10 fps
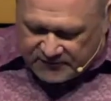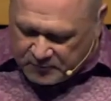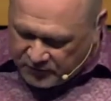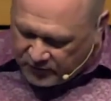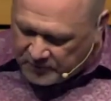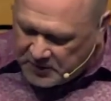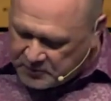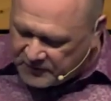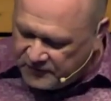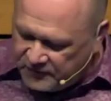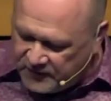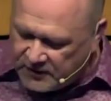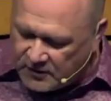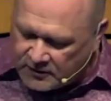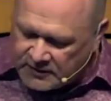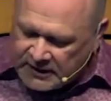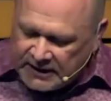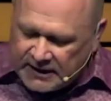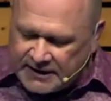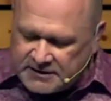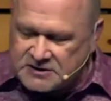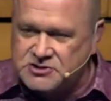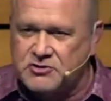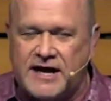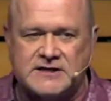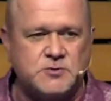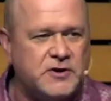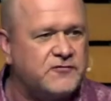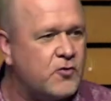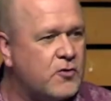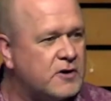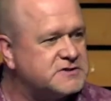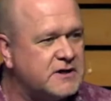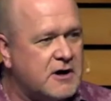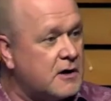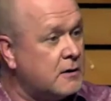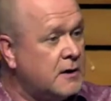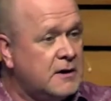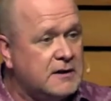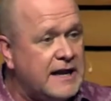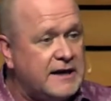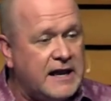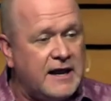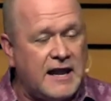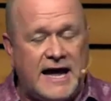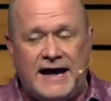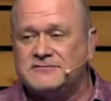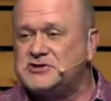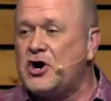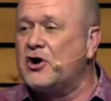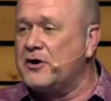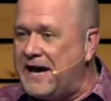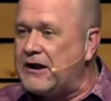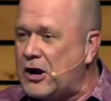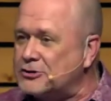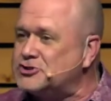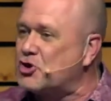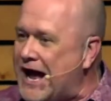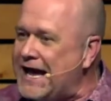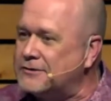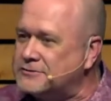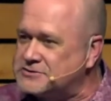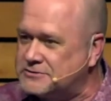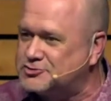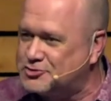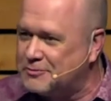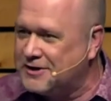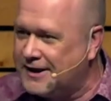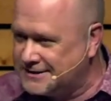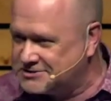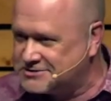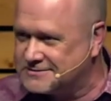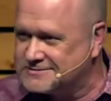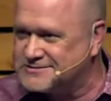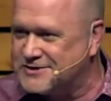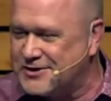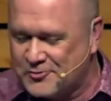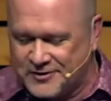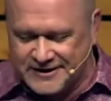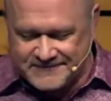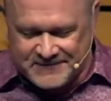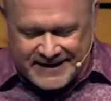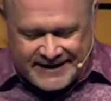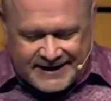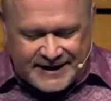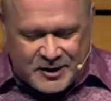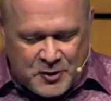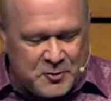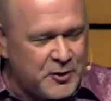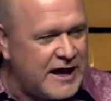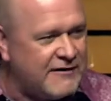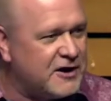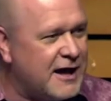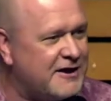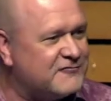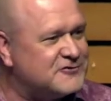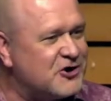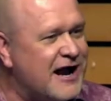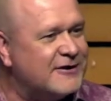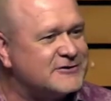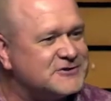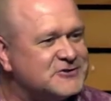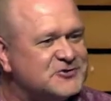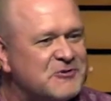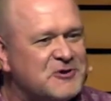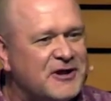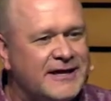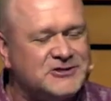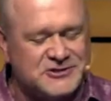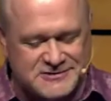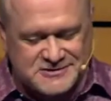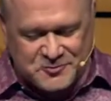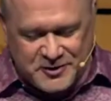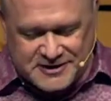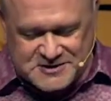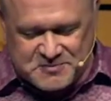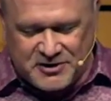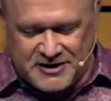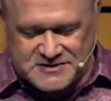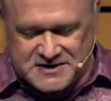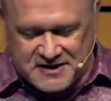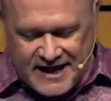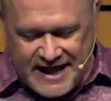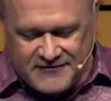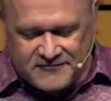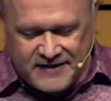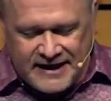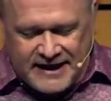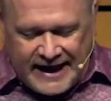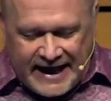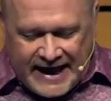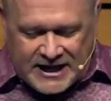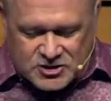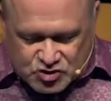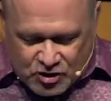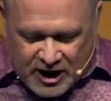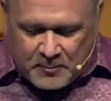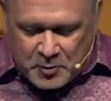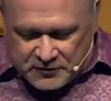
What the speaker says: for people to feel distress. We, of course, in our day-to-day lives talk about our trials and tribulations, don't we? We have a lot of trials and tribulations that we experience in life. And trouble